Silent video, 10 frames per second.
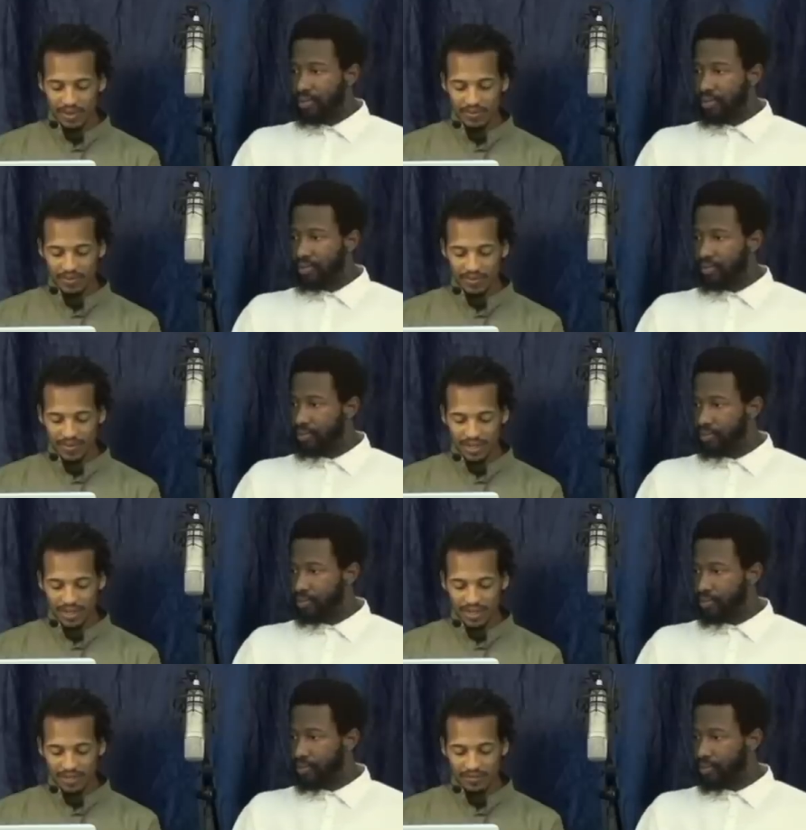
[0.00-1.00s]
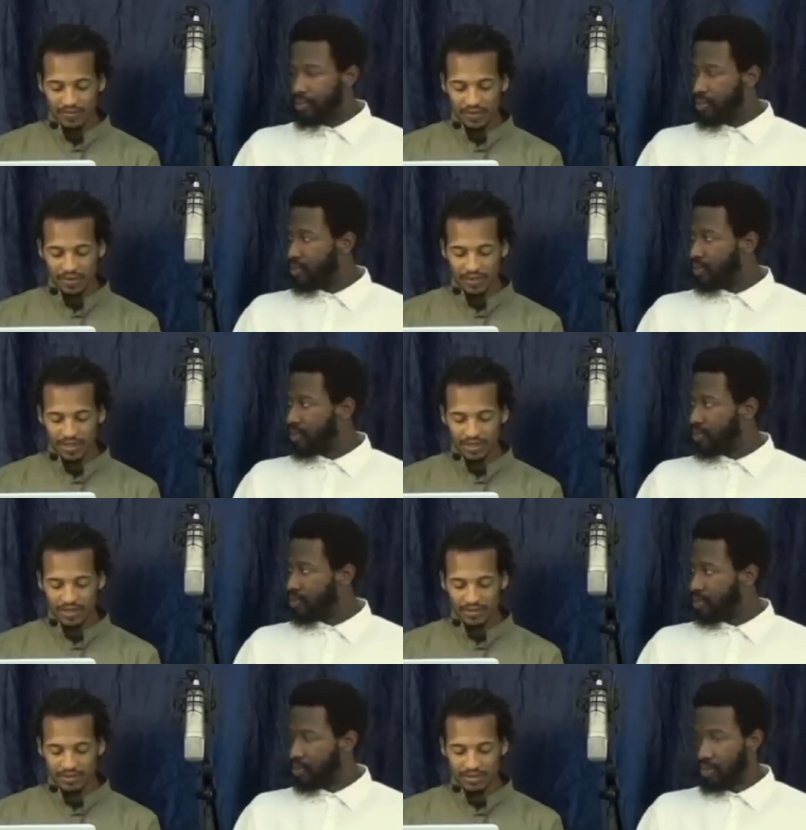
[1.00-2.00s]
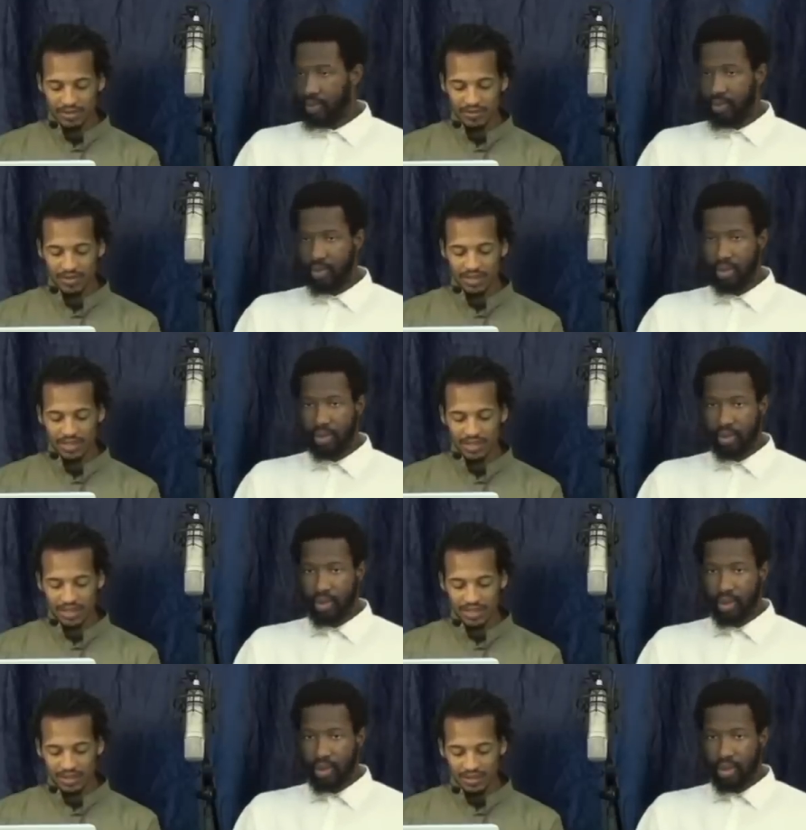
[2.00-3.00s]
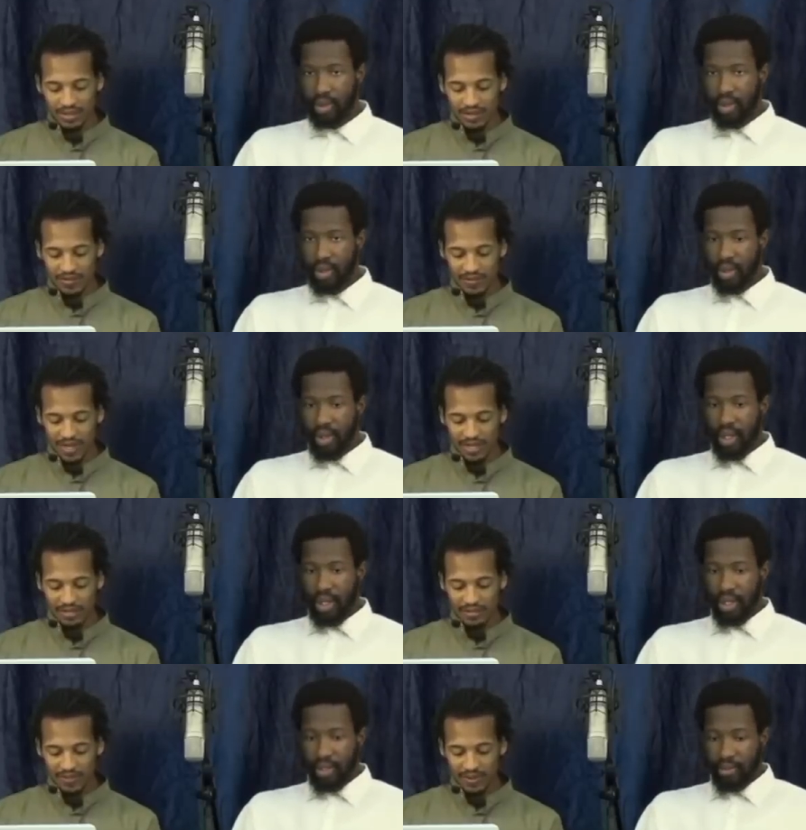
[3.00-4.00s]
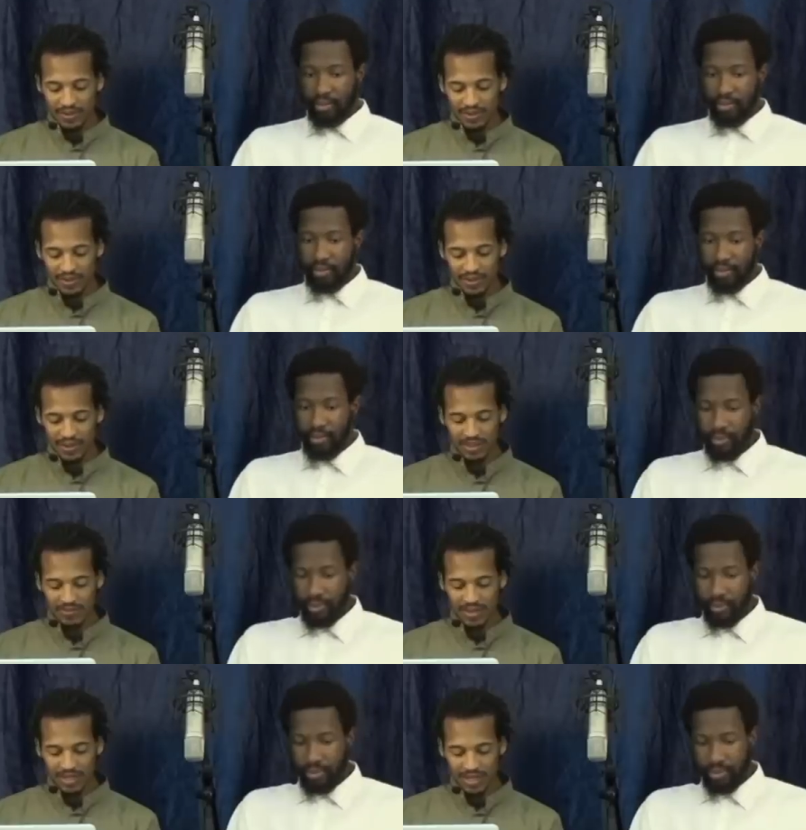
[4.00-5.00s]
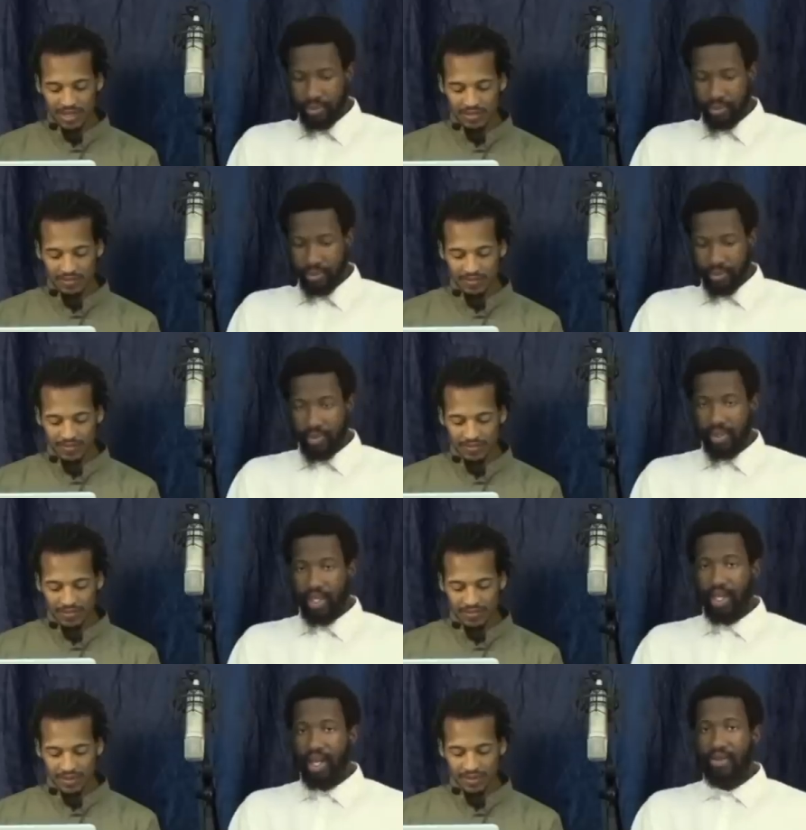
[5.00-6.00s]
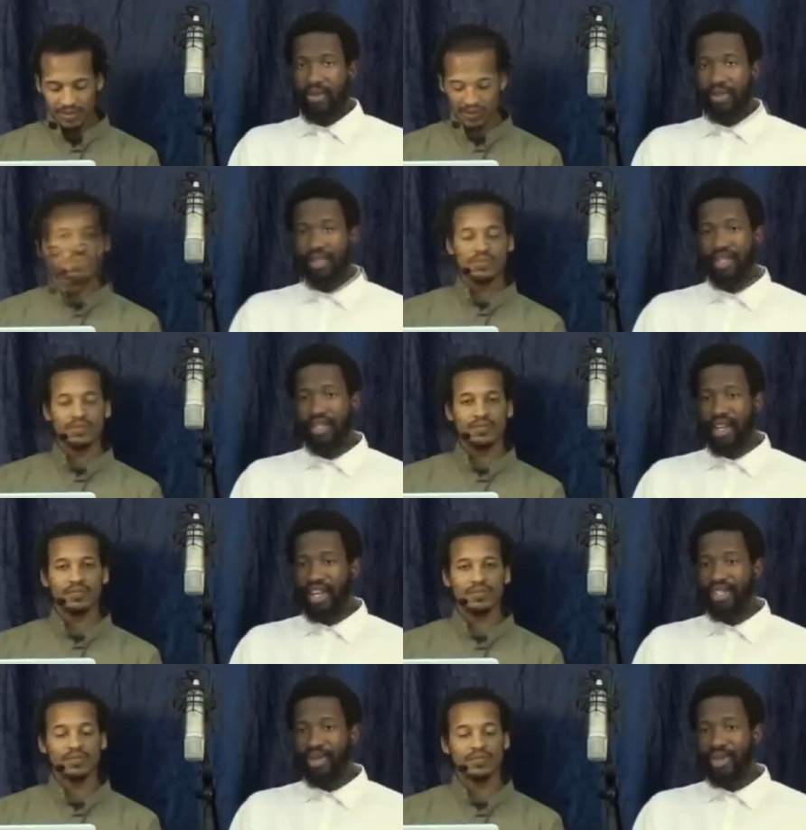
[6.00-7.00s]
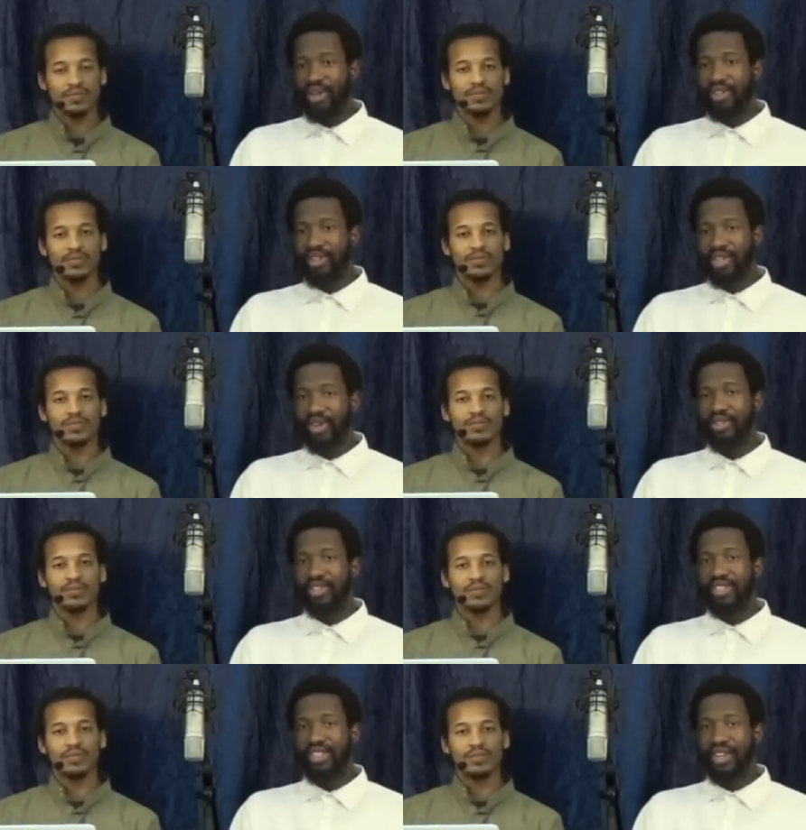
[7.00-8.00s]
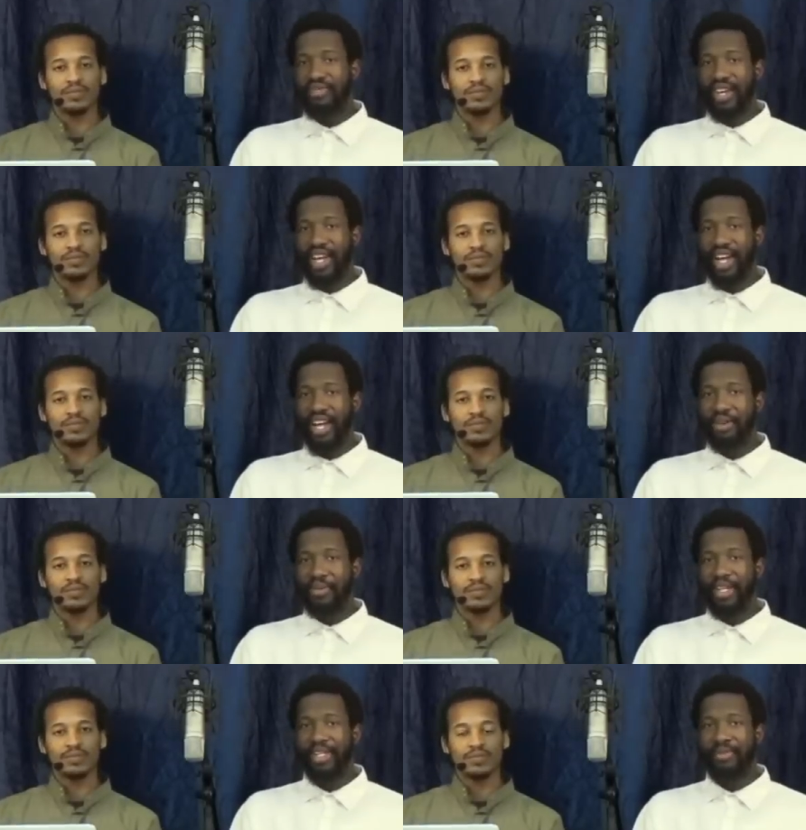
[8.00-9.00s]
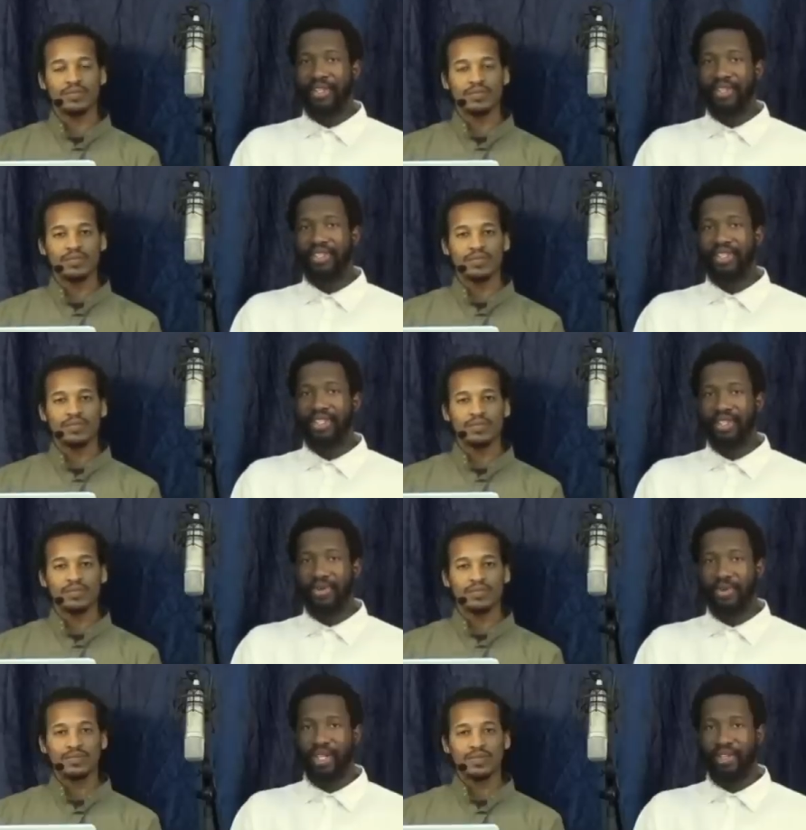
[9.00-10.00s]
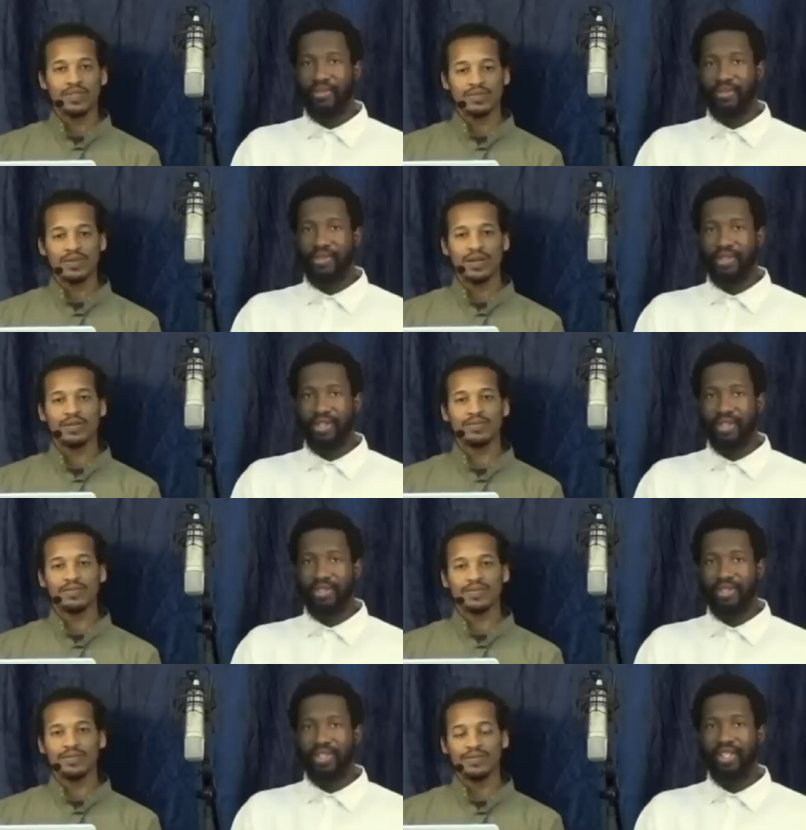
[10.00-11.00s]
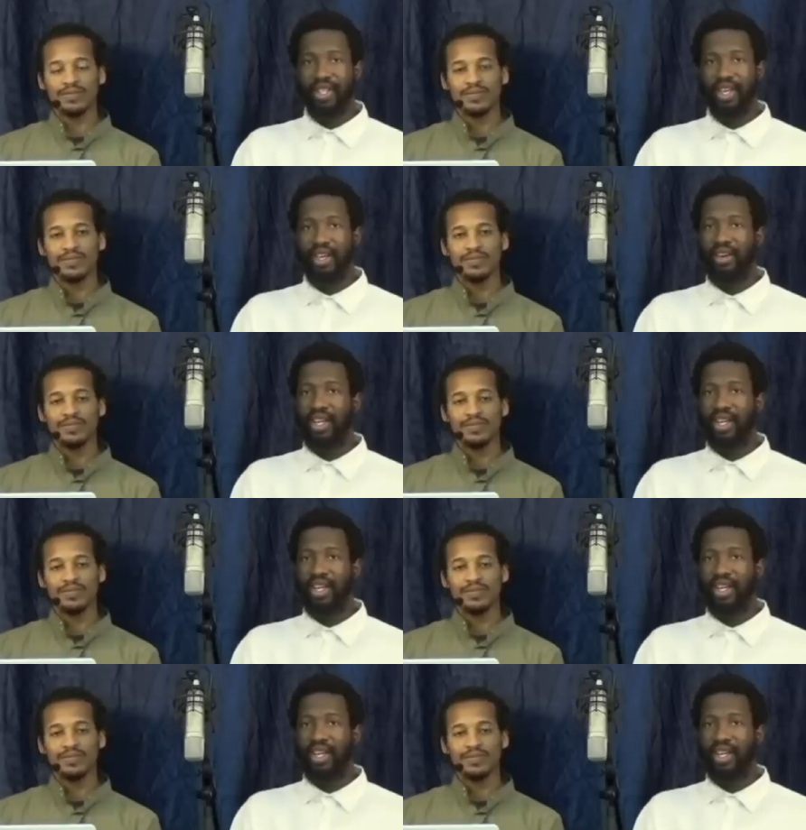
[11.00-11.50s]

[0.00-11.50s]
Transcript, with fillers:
Speaker 1: with thee in the form of the church, showed unto thee. For that Spirit is the Son of Alahayim.
Speaker 2: Now notice the angel called the church the Son of Alahayim. That's because she's his wife.
Speaker 1: Right.
Speaker 2: She's there on